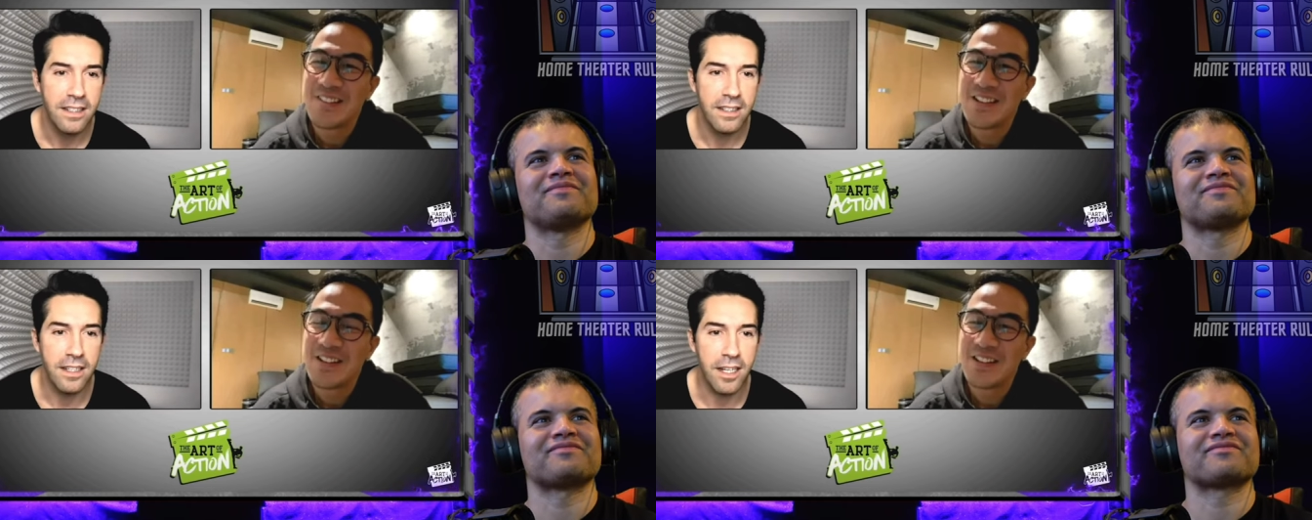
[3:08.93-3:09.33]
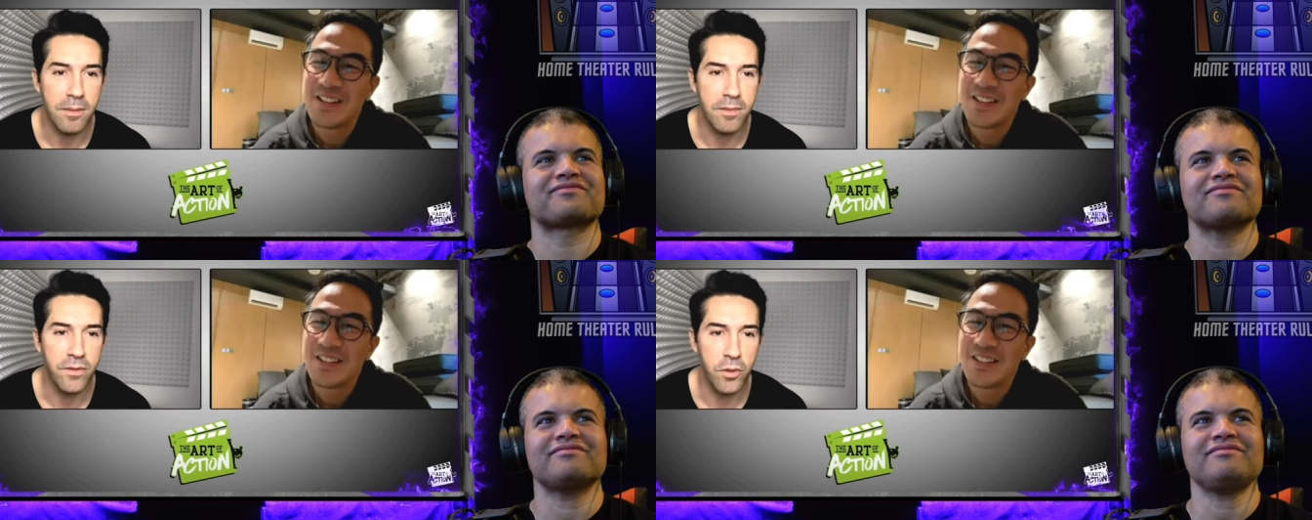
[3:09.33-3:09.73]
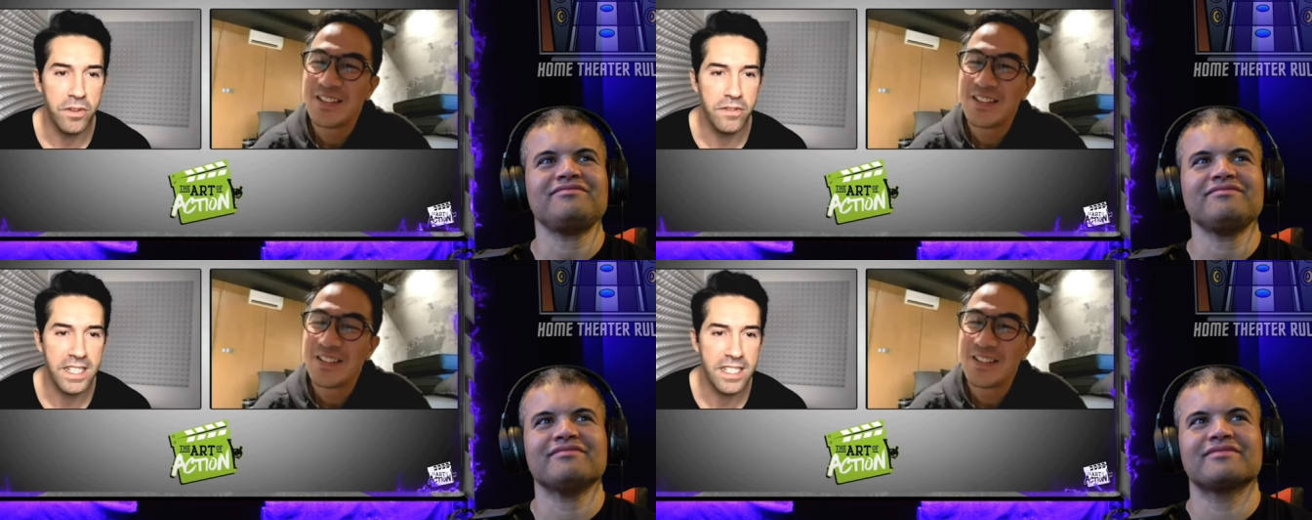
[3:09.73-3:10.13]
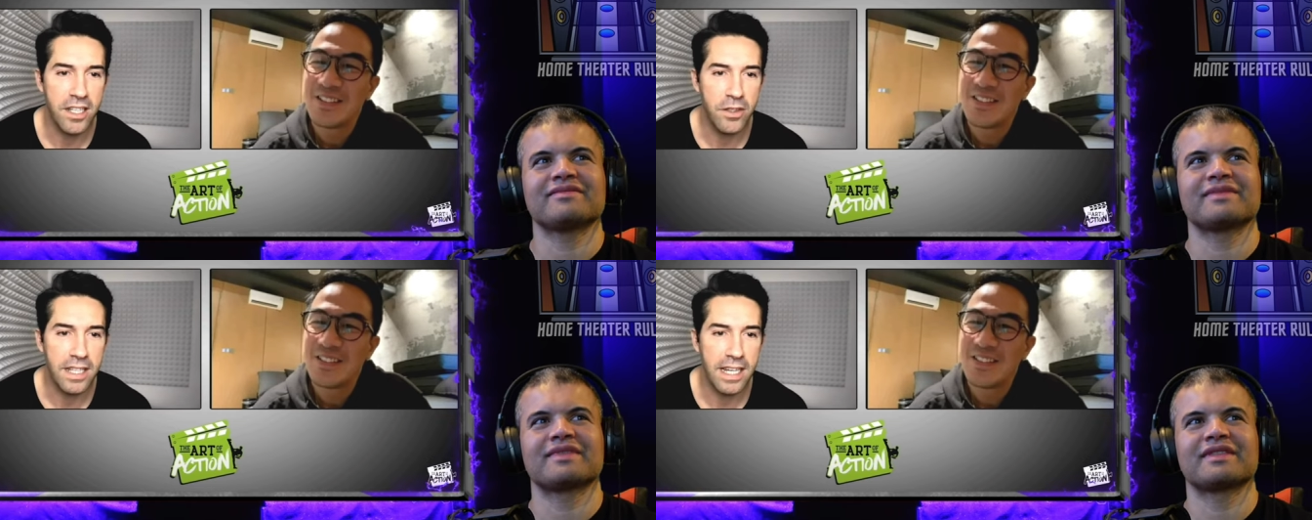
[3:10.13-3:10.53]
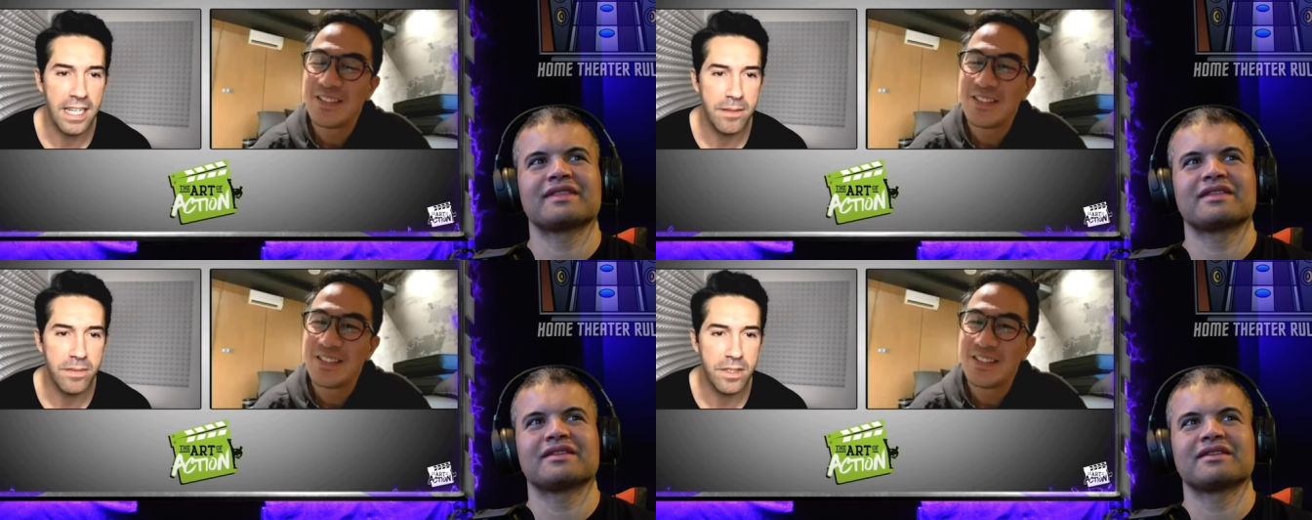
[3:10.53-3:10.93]
Speaker 1: Um, of all the video
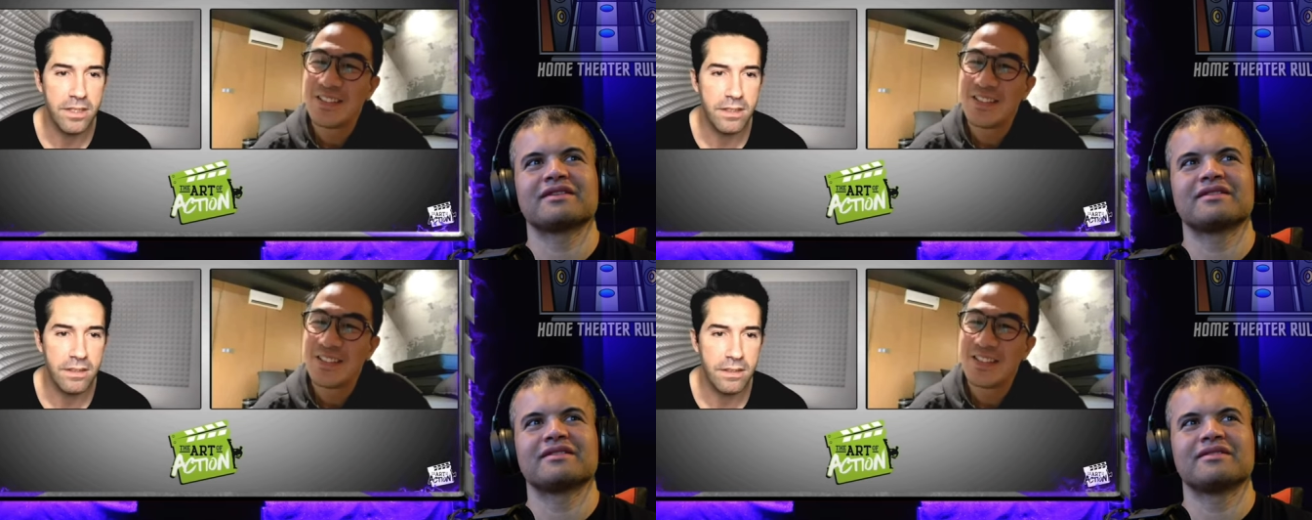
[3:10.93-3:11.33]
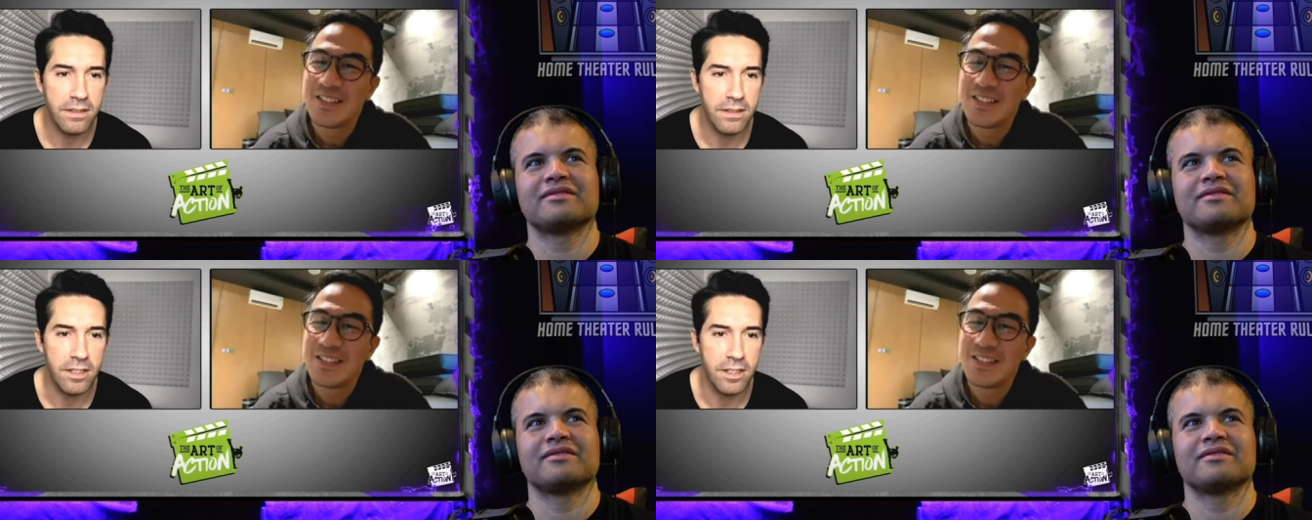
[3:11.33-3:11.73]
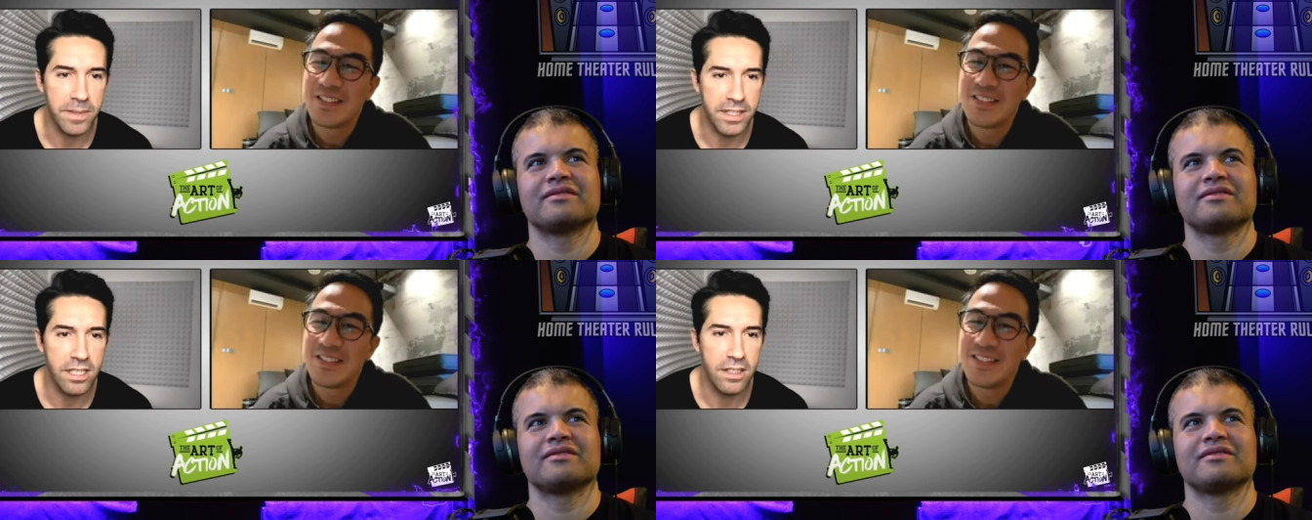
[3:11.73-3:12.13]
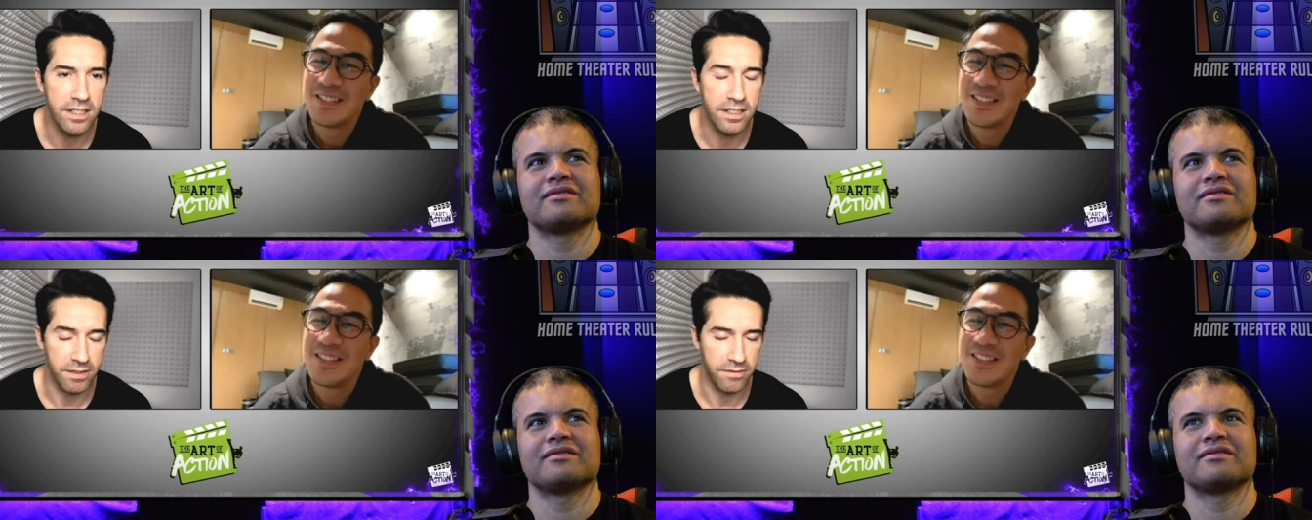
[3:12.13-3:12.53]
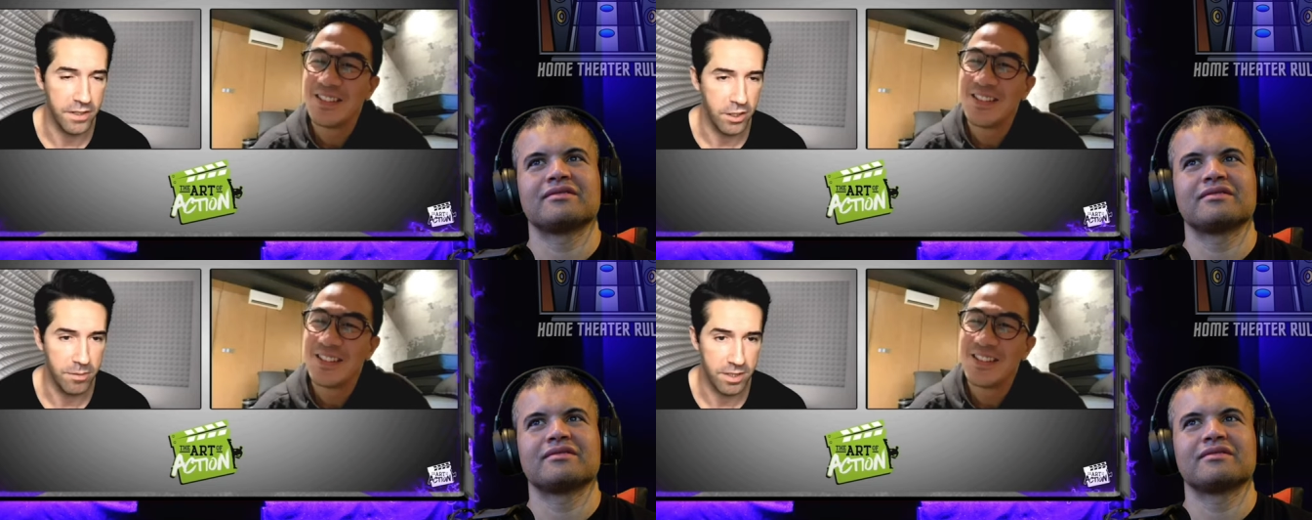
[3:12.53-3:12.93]
games that have been turned into
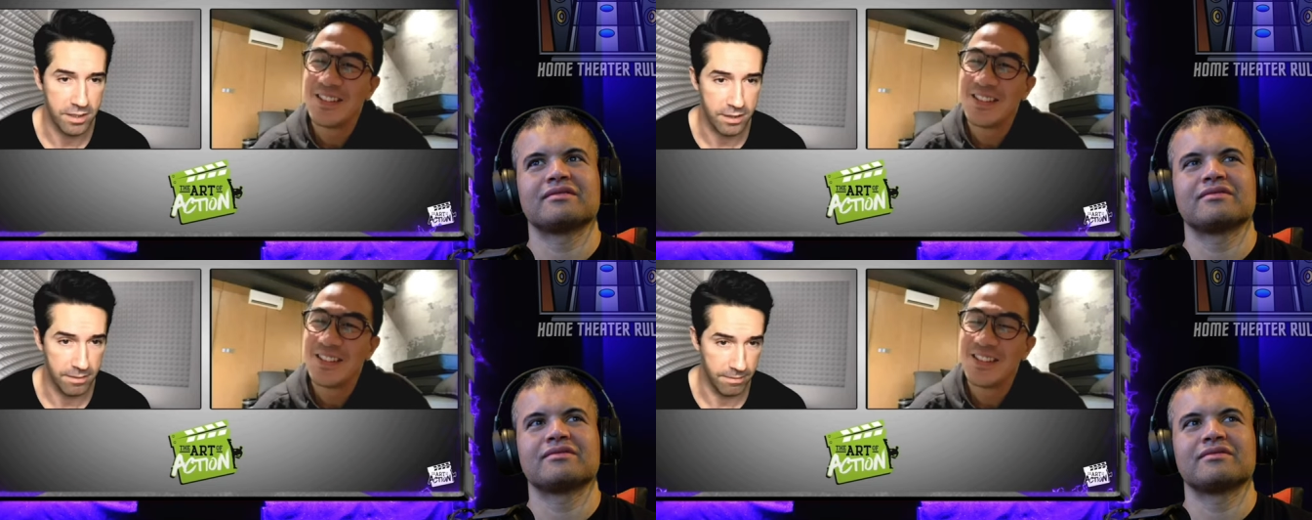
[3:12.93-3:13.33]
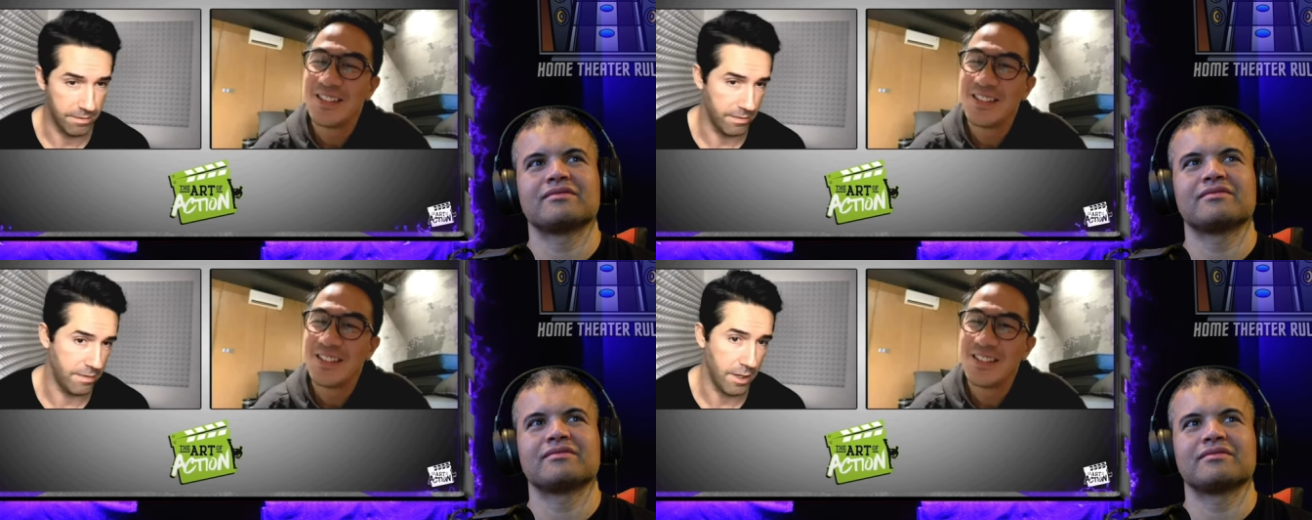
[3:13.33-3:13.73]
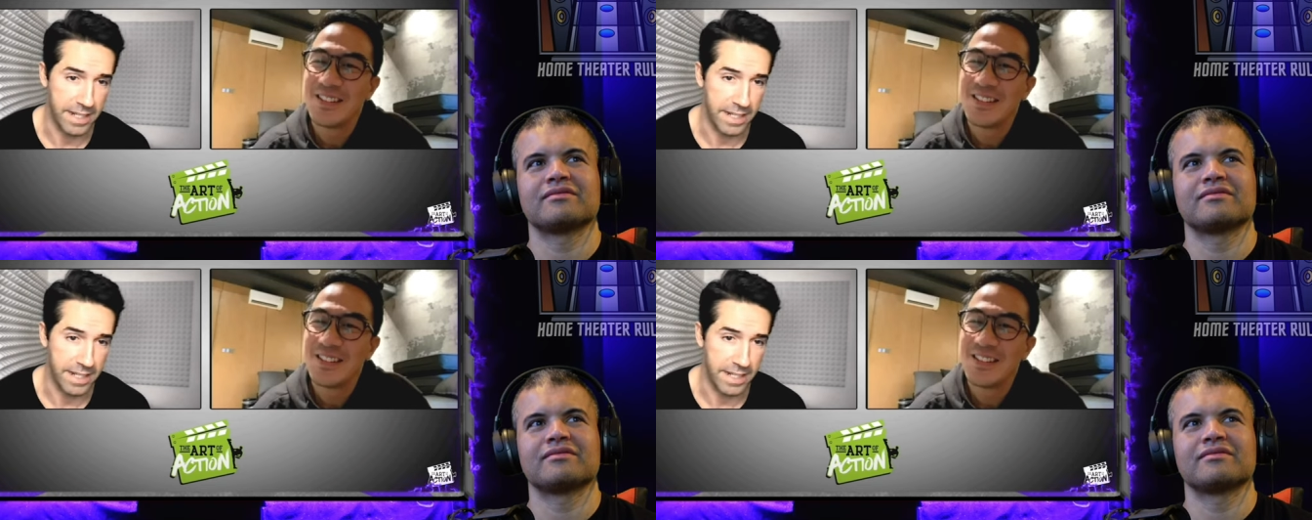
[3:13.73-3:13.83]
films, I mean, uh-huh. I